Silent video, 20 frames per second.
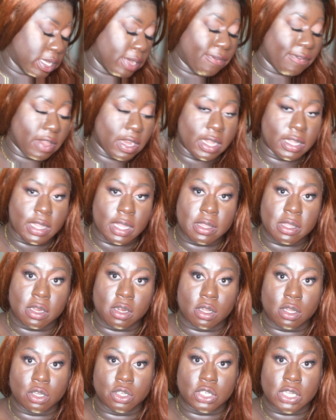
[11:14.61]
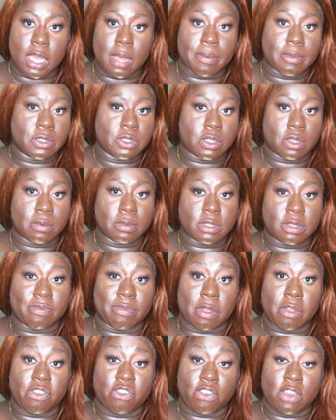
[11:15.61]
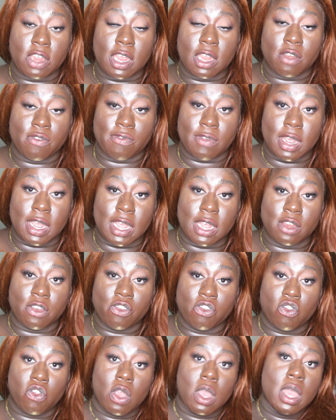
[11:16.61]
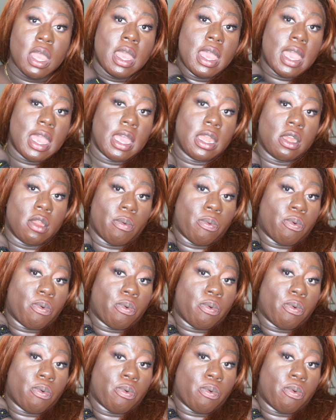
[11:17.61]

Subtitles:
I feel like they did a good job in terms of the shade range and the